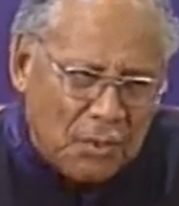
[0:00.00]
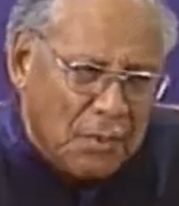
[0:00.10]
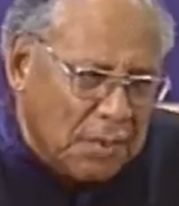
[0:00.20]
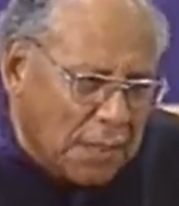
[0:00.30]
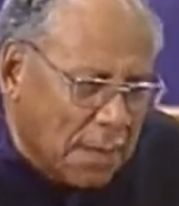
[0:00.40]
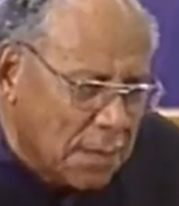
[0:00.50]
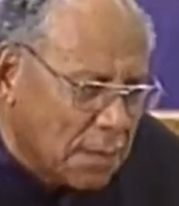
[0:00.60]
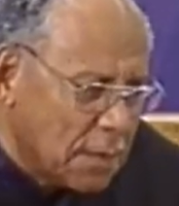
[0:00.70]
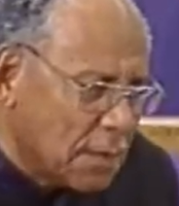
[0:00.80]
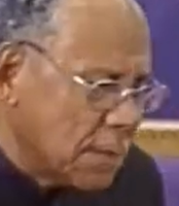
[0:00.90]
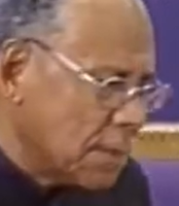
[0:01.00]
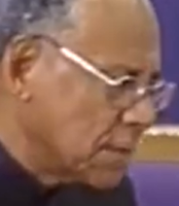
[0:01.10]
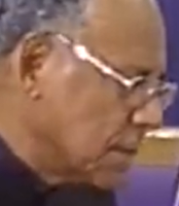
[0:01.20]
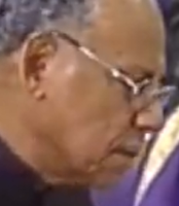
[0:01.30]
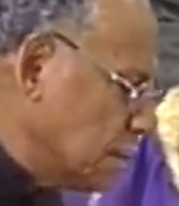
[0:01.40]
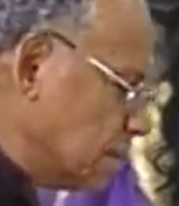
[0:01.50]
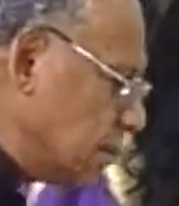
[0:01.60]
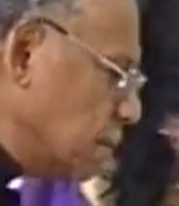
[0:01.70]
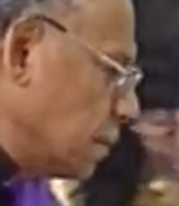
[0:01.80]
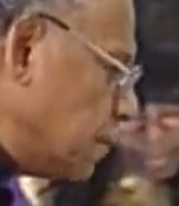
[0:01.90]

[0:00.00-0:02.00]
Nothing is said.